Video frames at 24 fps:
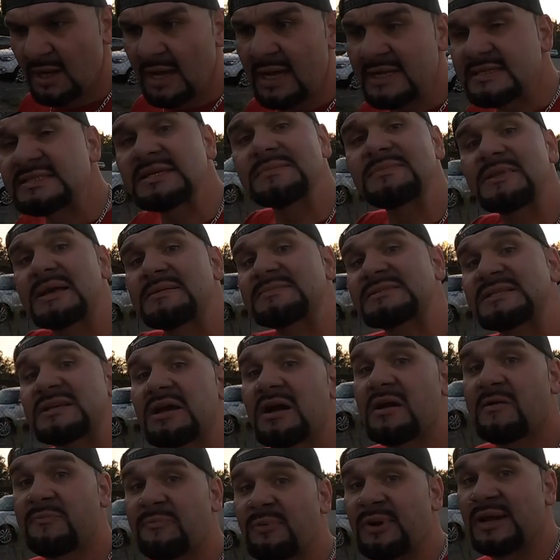And sometimes the
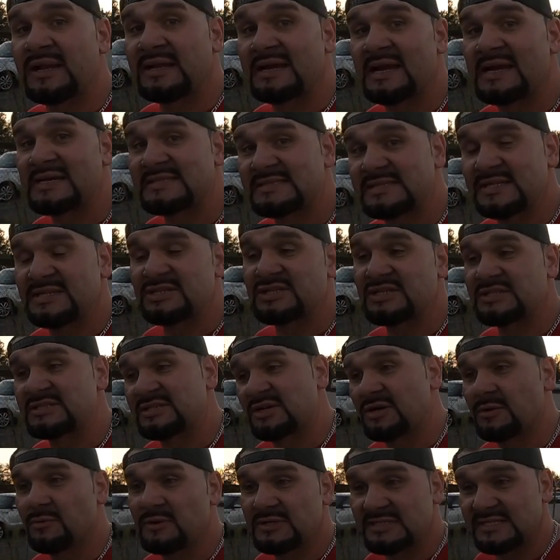off-brand gas stations
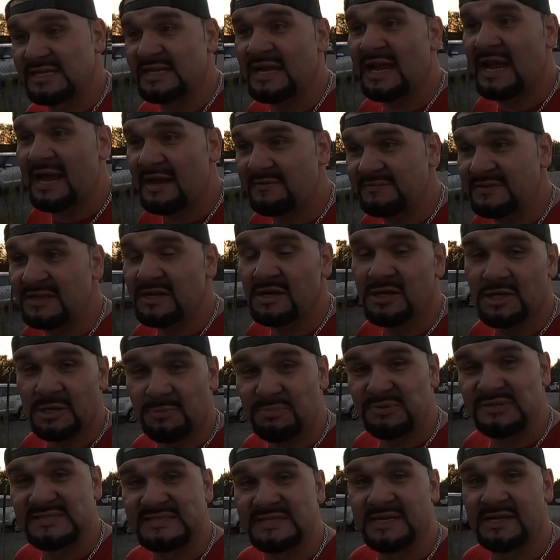are the ones that have the
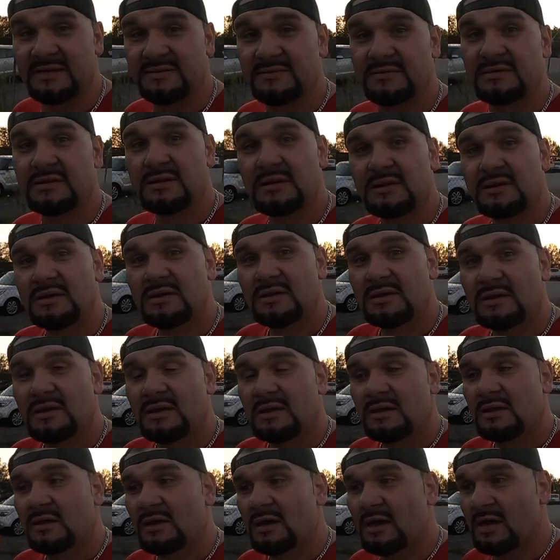100%
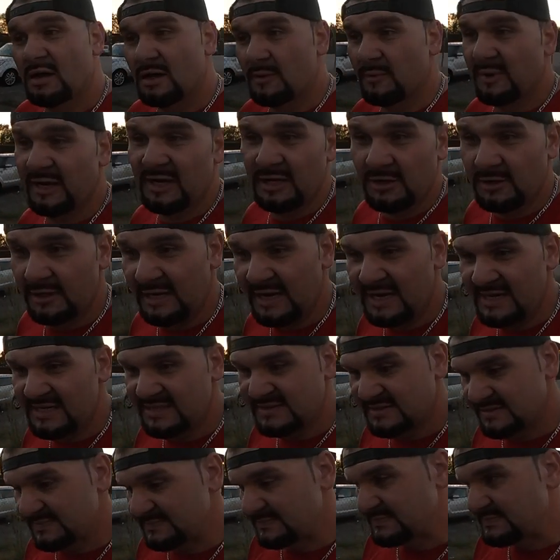regular
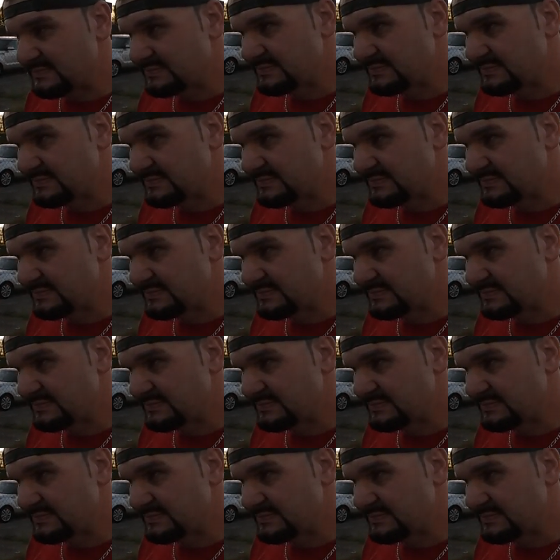gas.